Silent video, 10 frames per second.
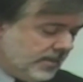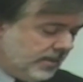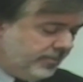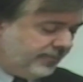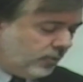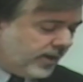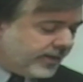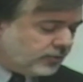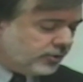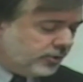Before I
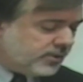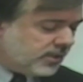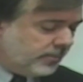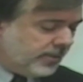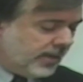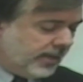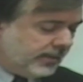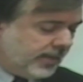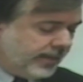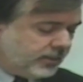introduce them,
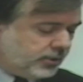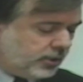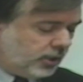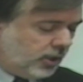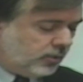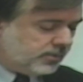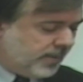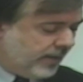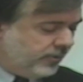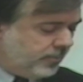I'd like to close
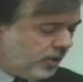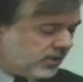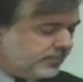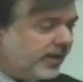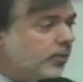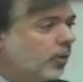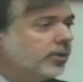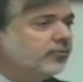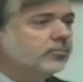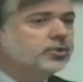my remarks by
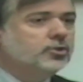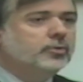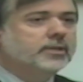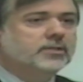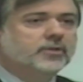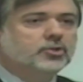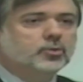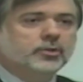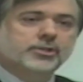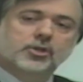quoting from two
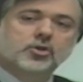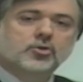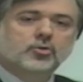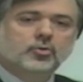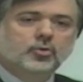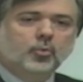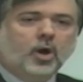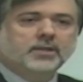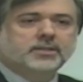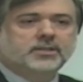individuals who
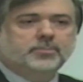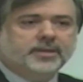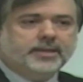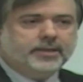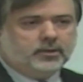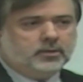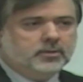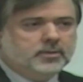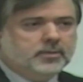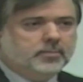wanted to be here
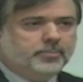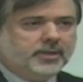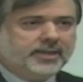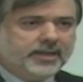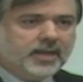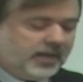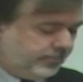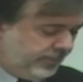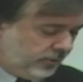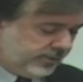but
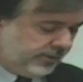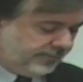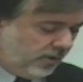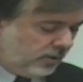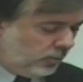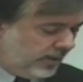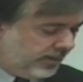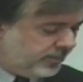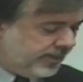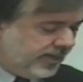cannot because they're far
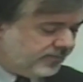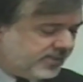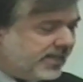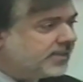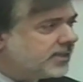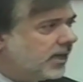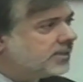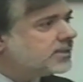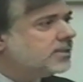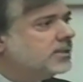away. But they have sent
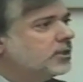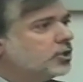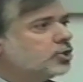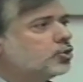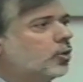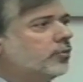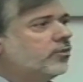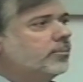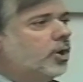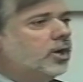us short
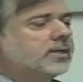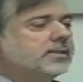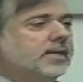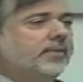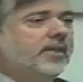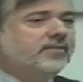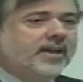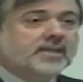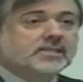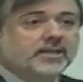remarks and they've
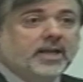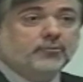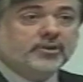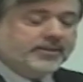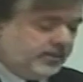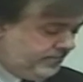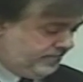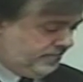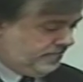asked that I read them,